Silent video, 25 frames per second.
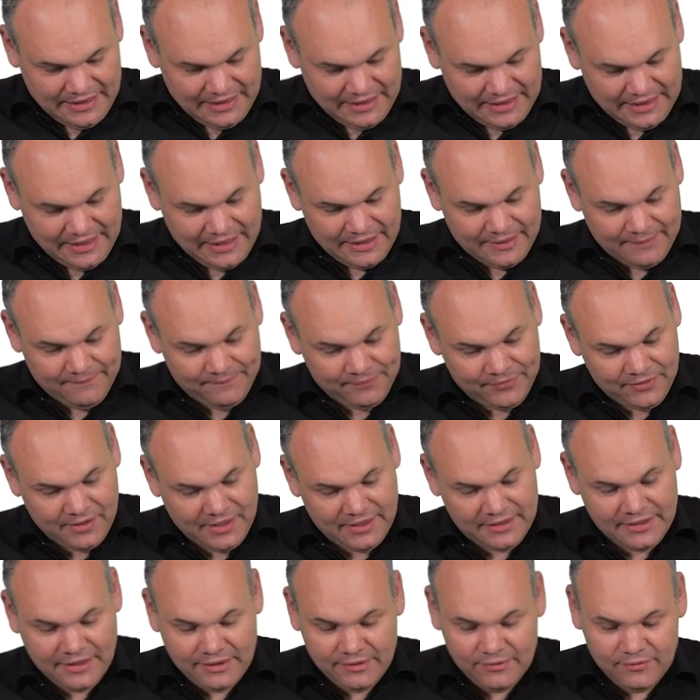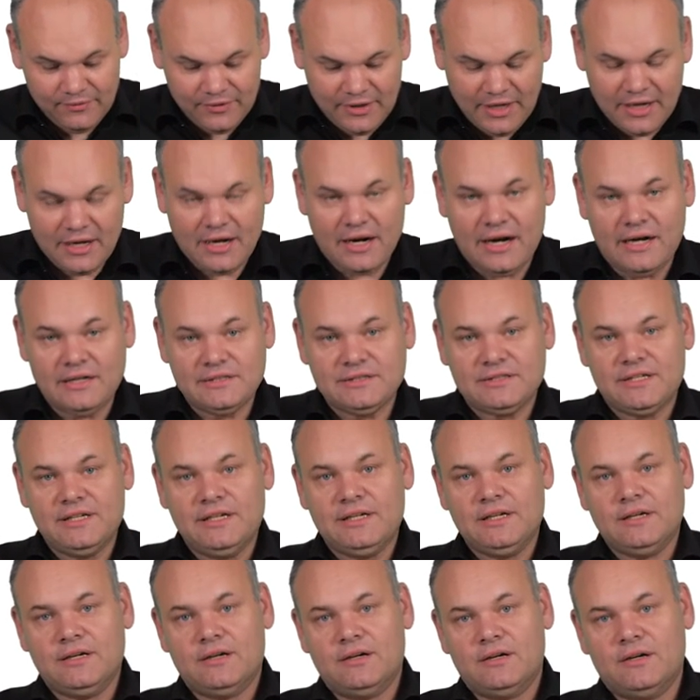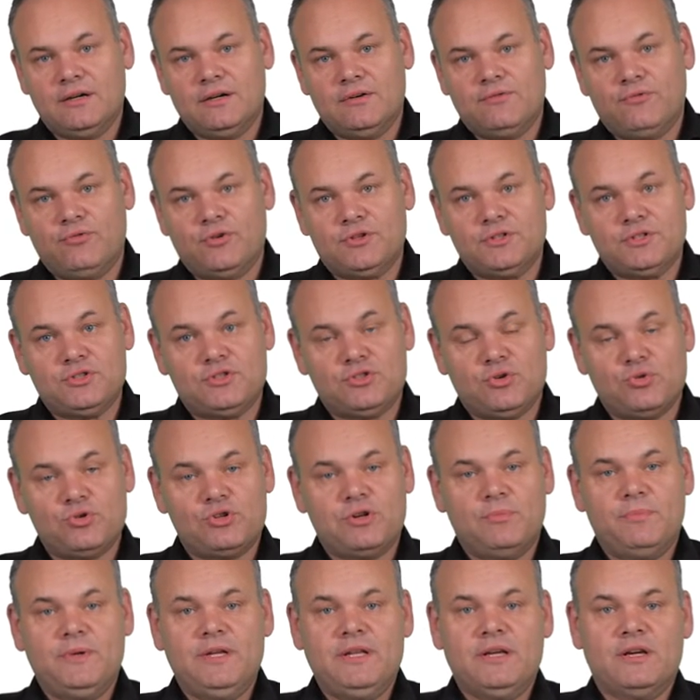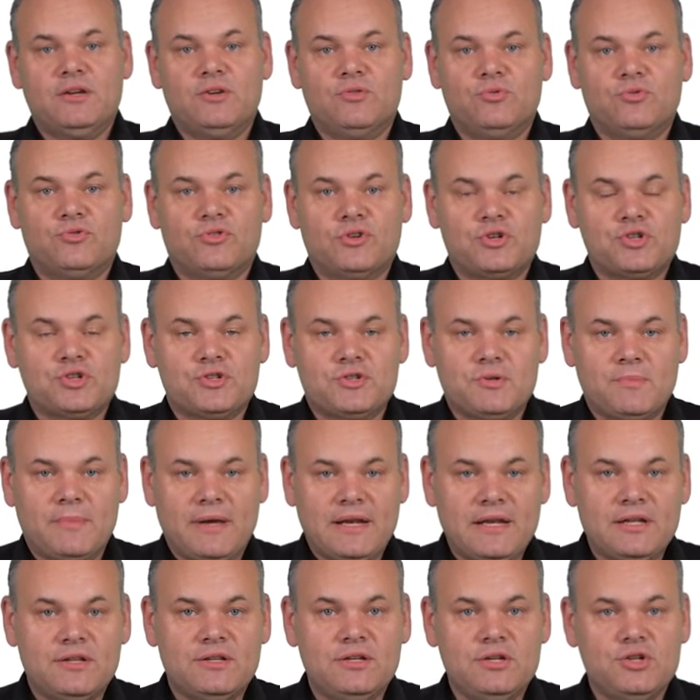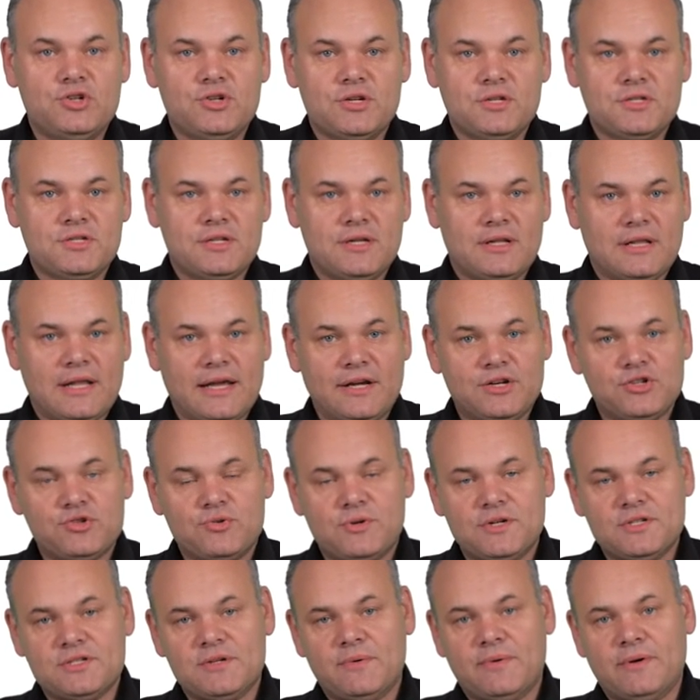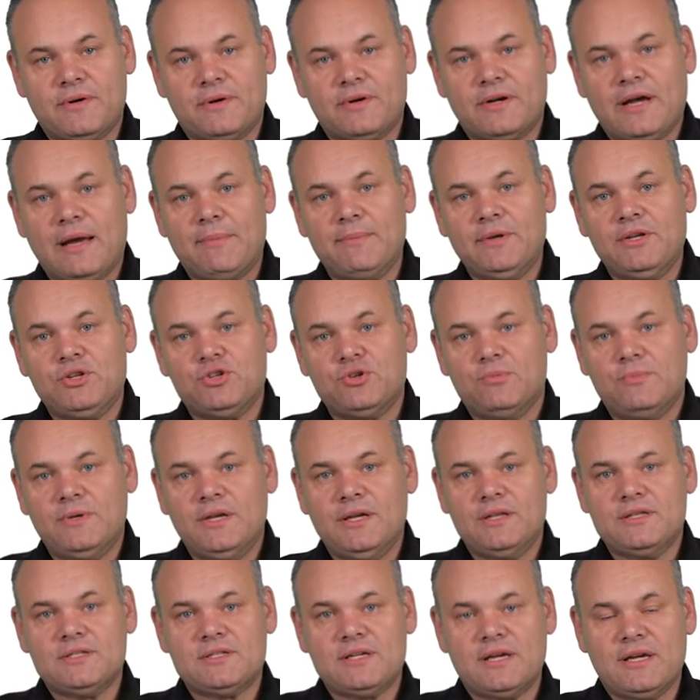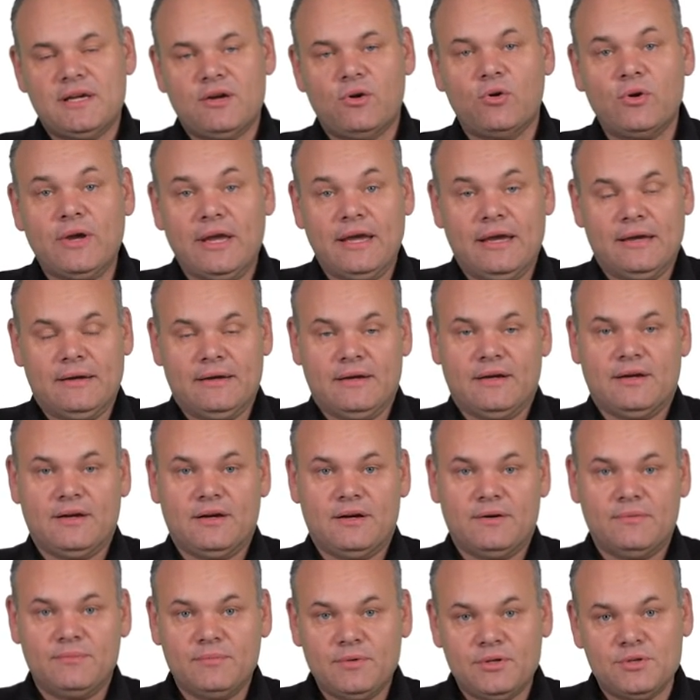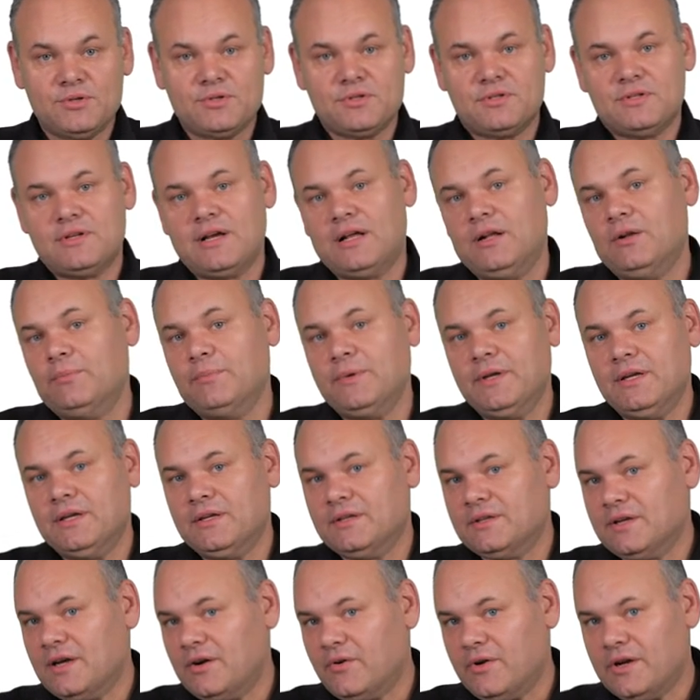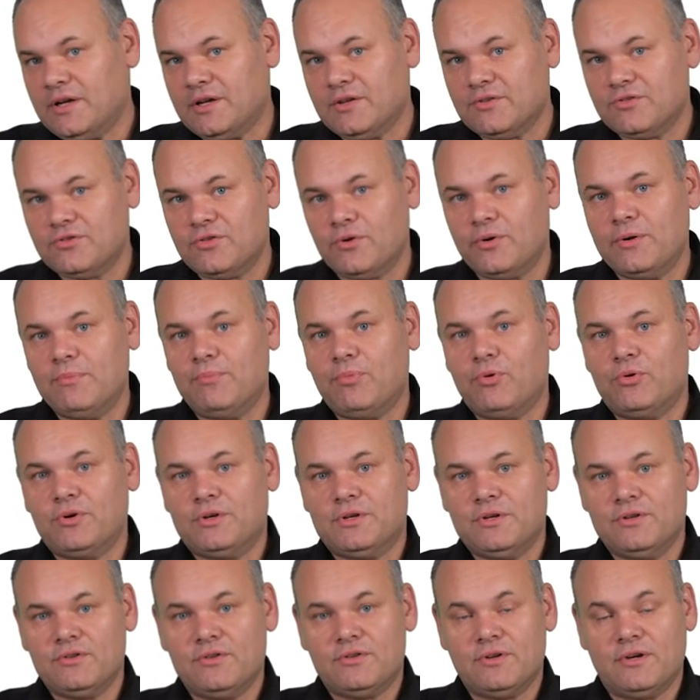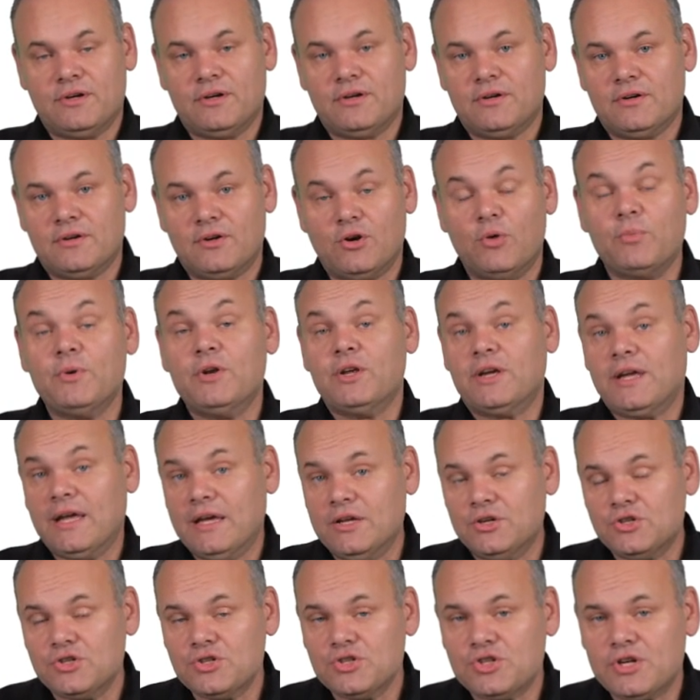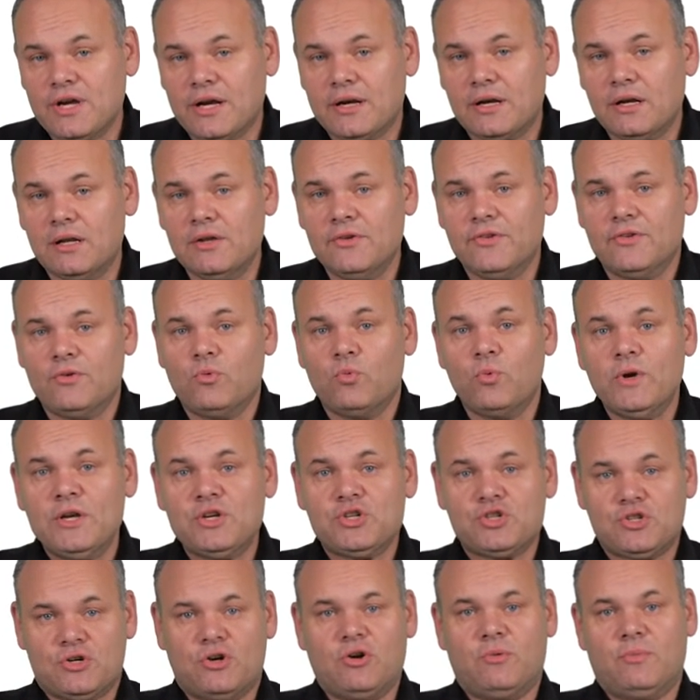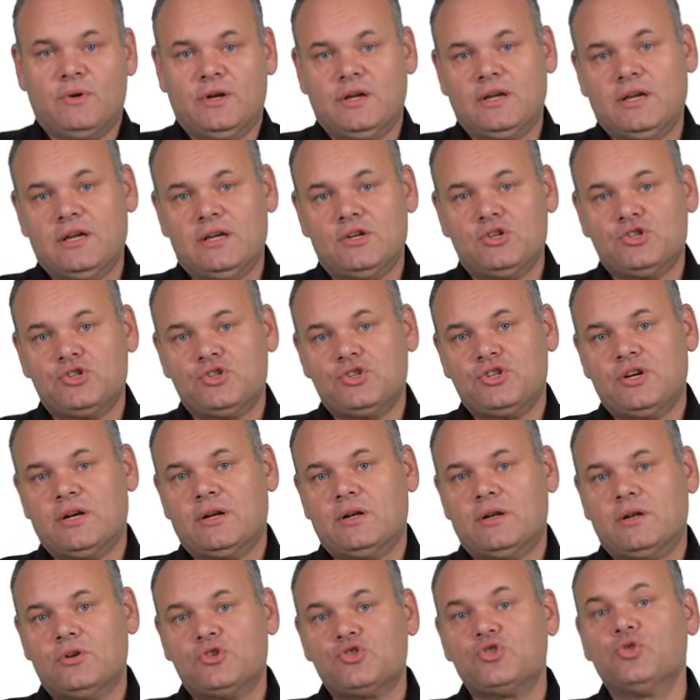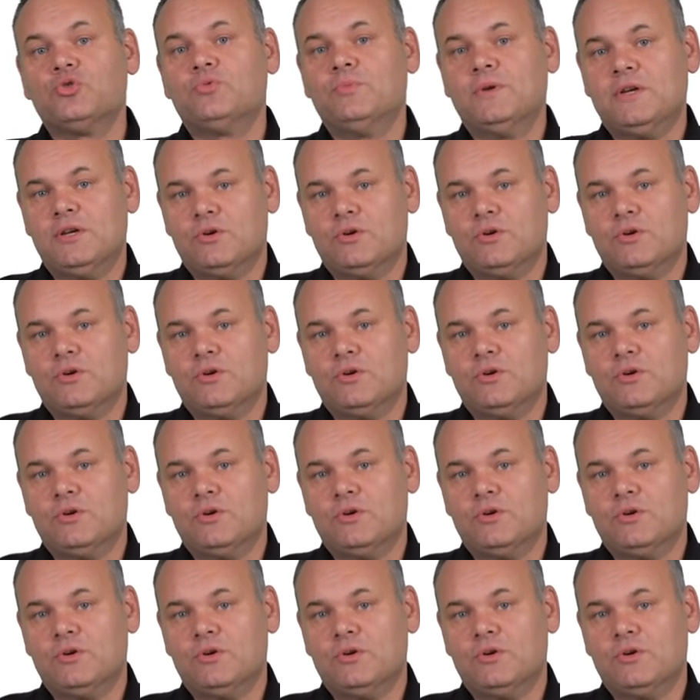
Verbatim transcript: Yeah, and then we are asking for the social media usage. So many teachers and lecturers are coming to me and say, okay, you tell me there are so important communication channels. Which communication channel should we